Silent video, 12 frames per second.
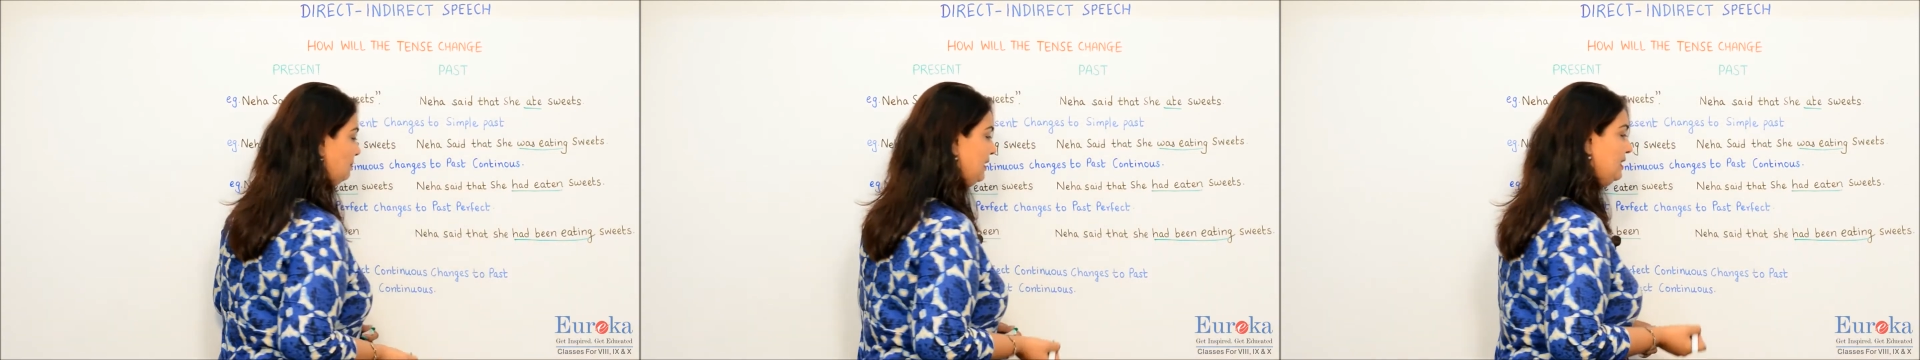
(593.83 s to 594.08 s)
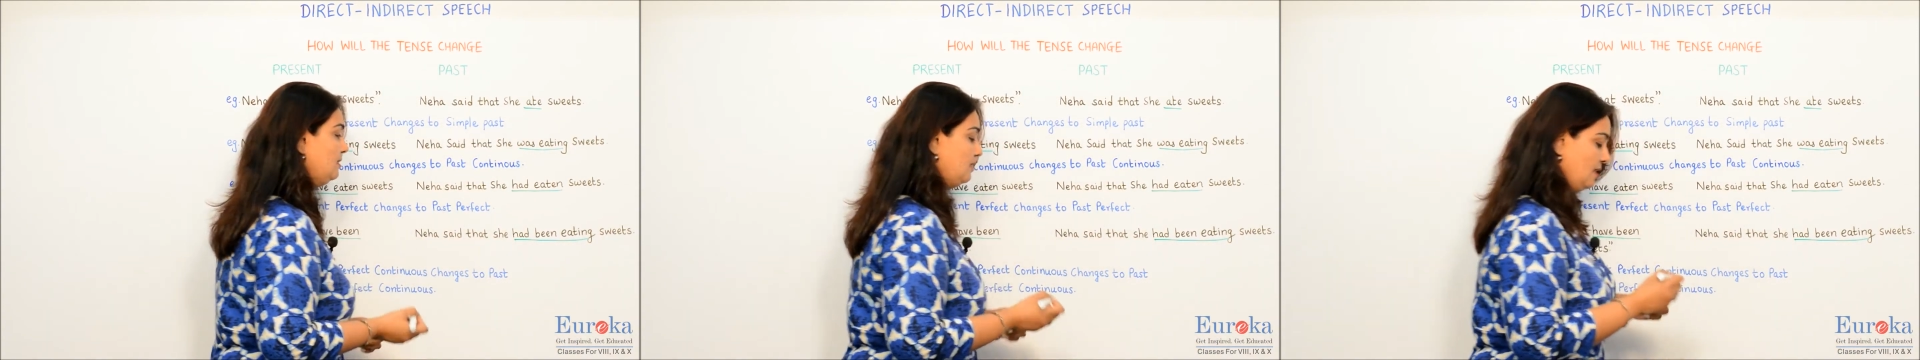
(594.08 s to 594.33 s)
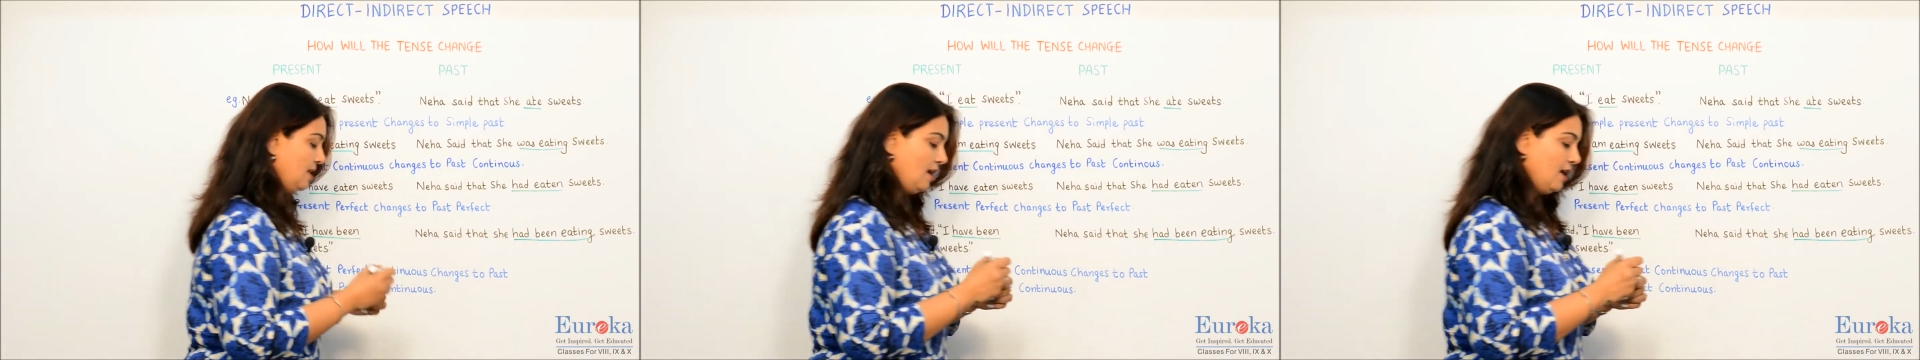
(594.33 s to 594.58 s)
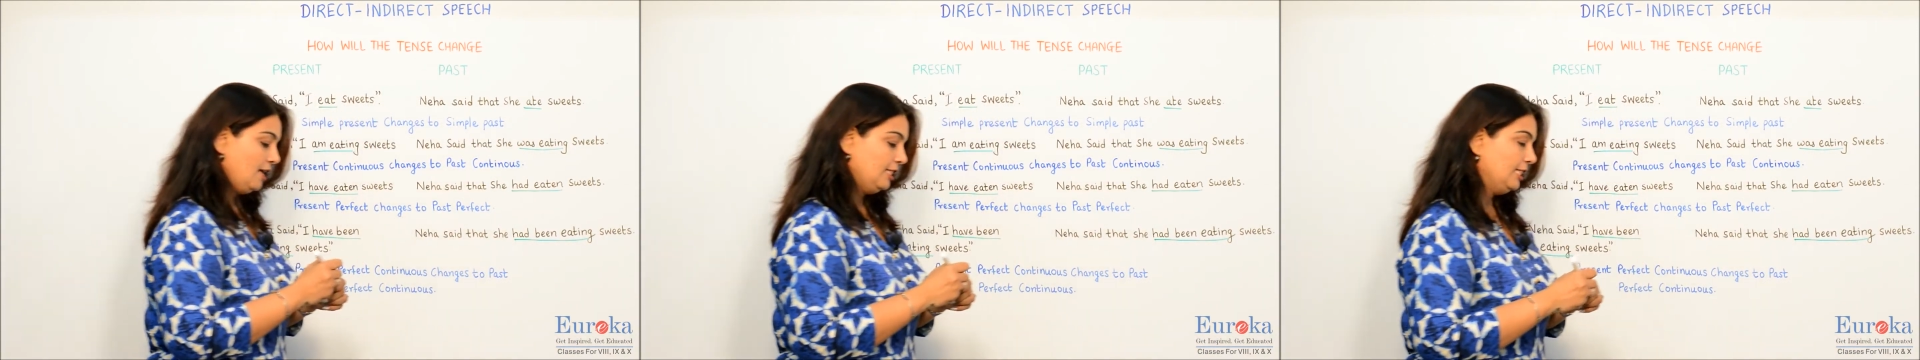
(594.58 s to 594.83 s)
means
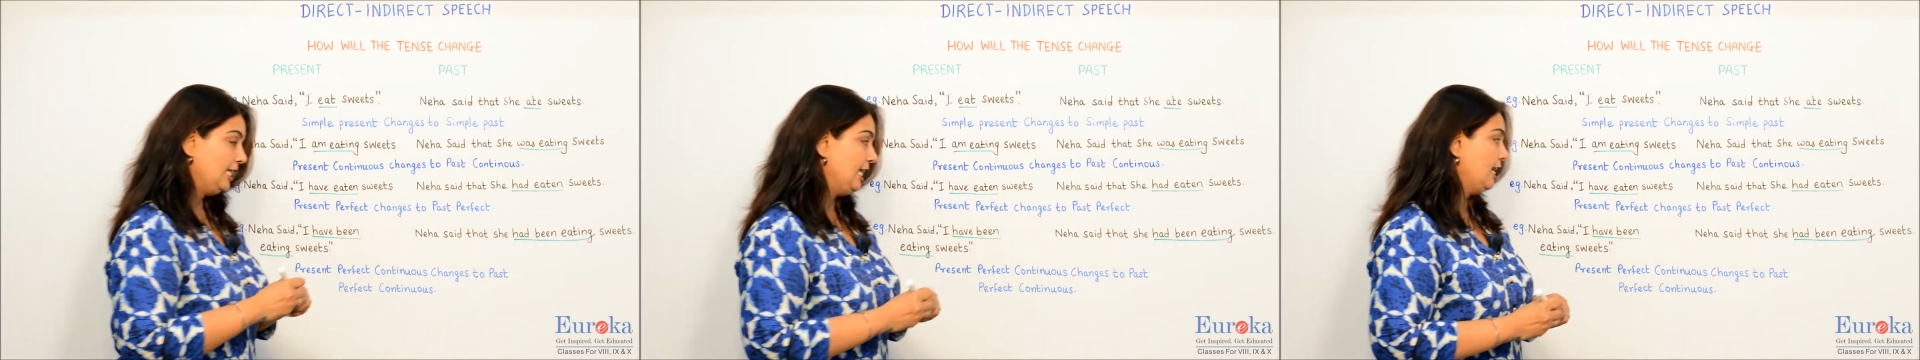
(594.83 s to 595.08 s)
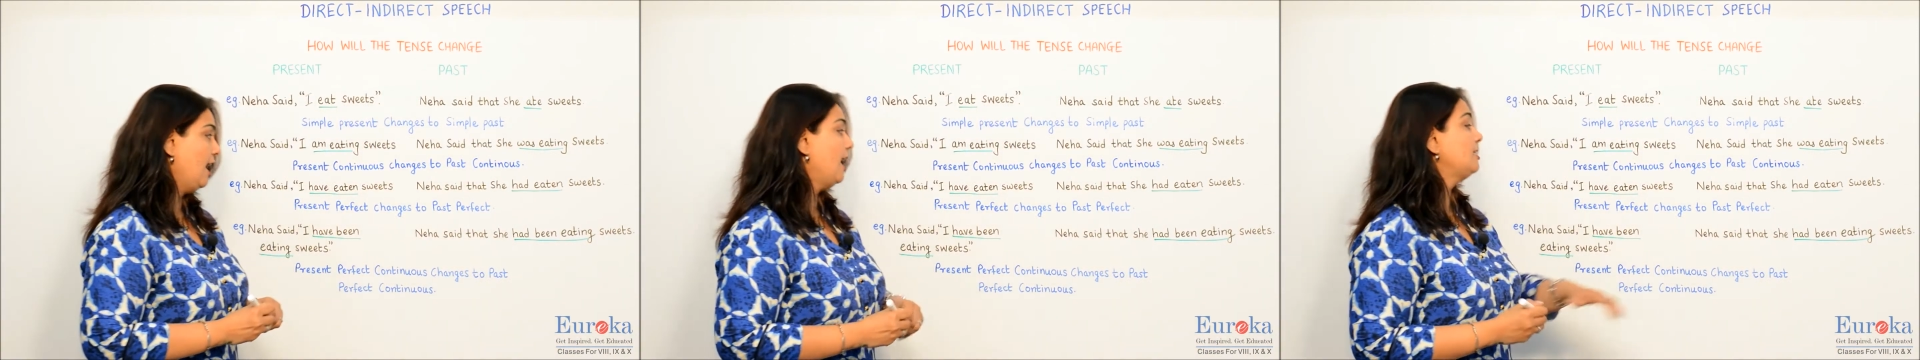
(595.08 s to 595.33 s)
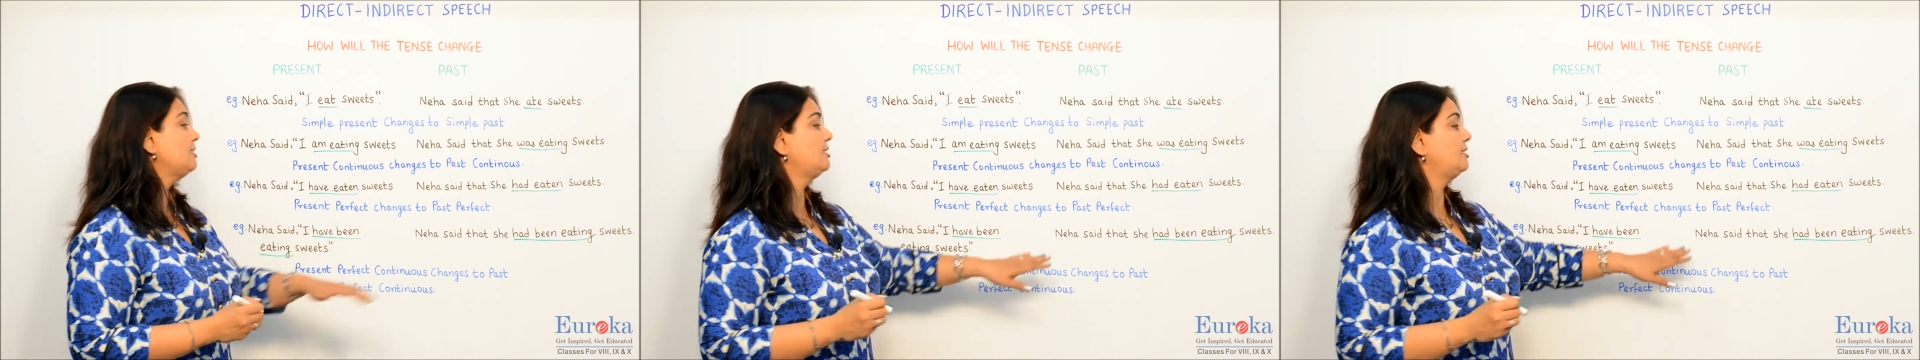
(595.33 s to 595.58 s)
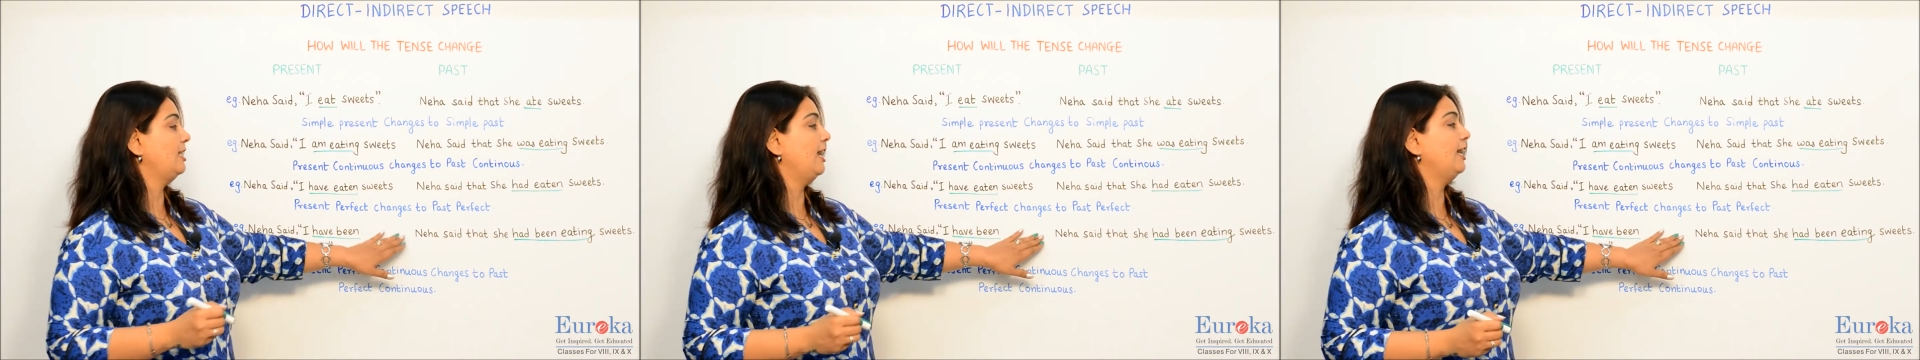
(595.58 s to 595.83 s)
Neha
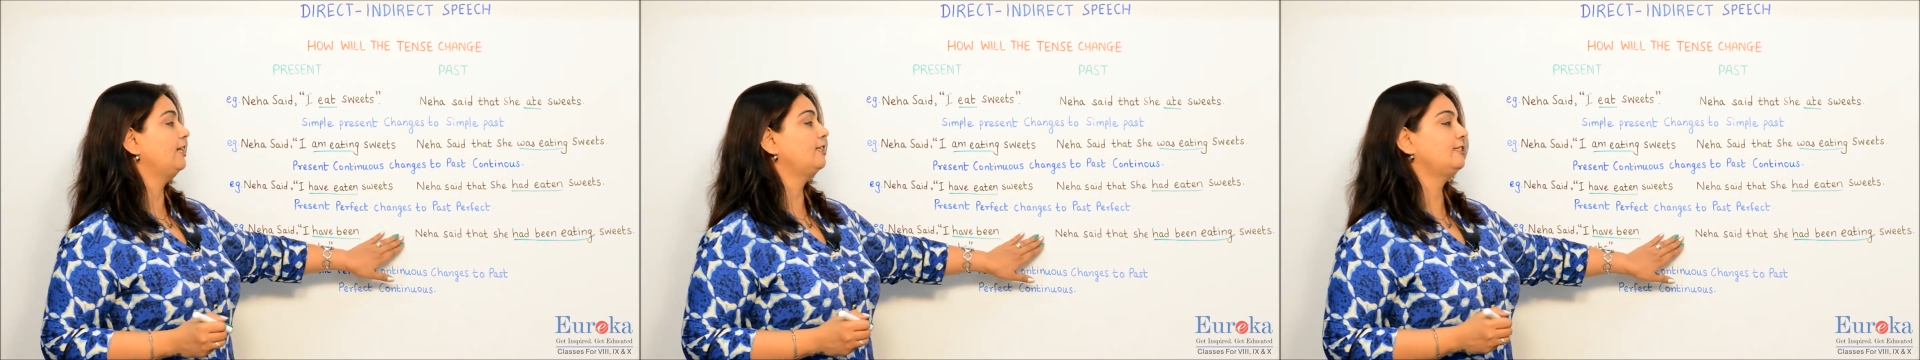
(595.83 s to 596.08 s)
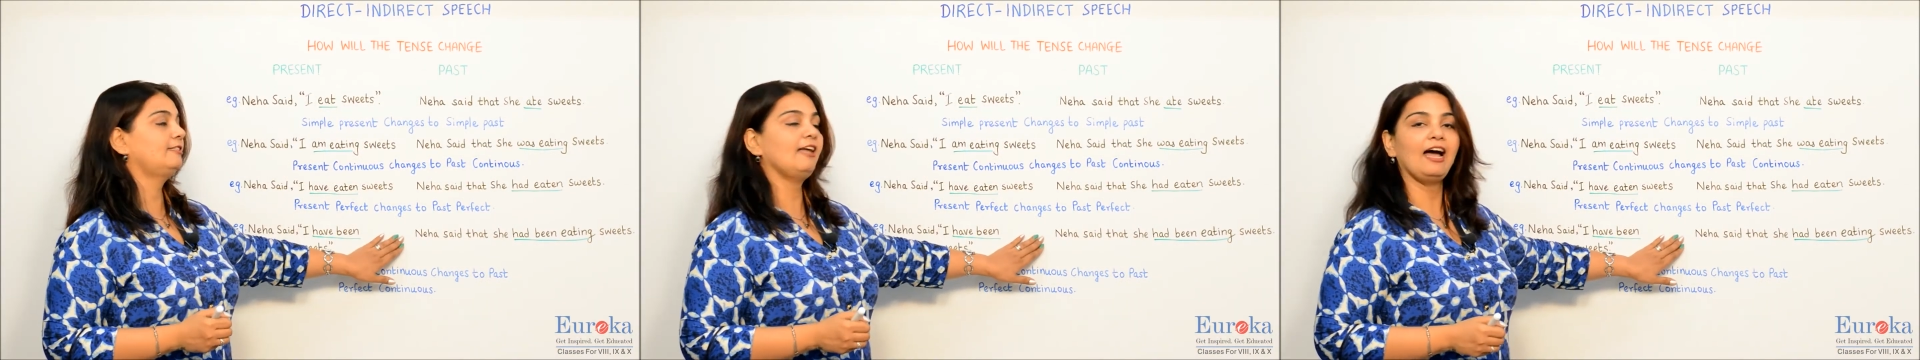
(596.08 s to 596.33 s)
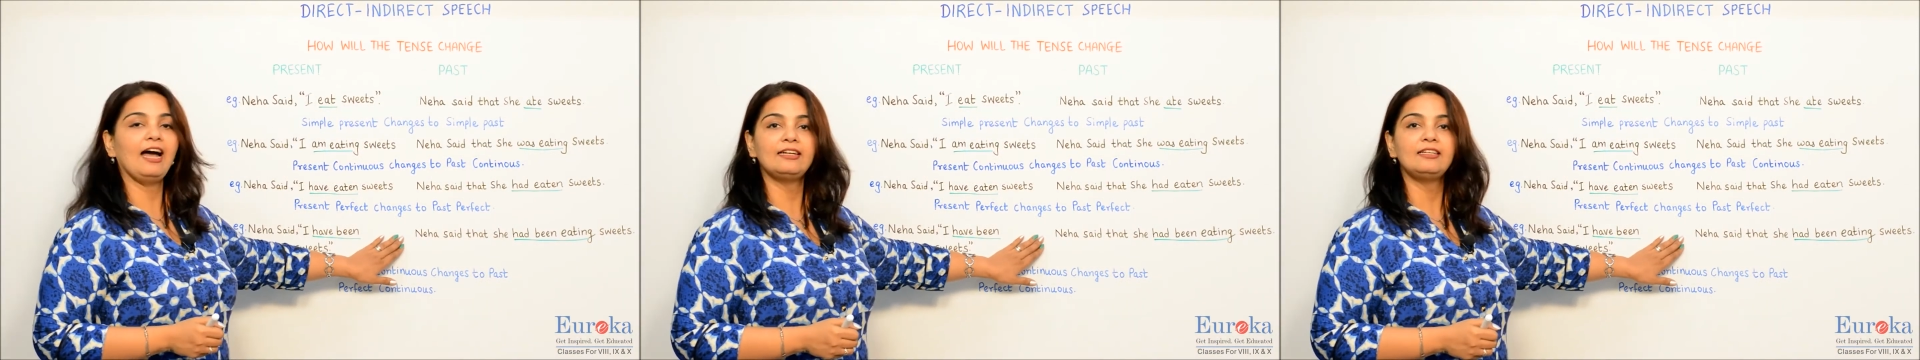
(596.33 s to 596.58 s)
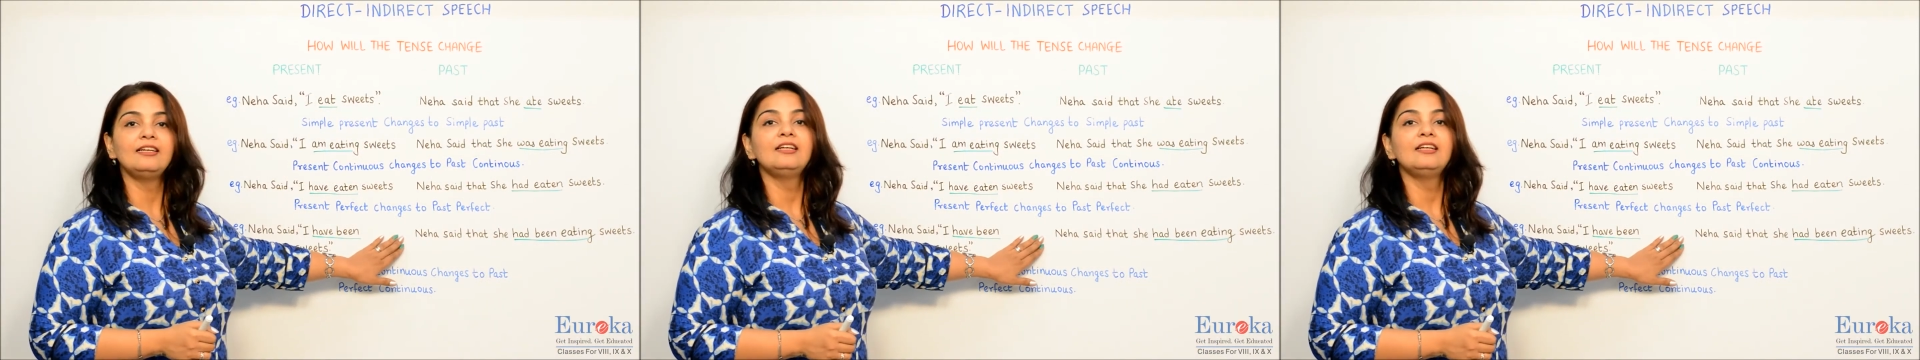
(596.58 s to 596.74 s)
said that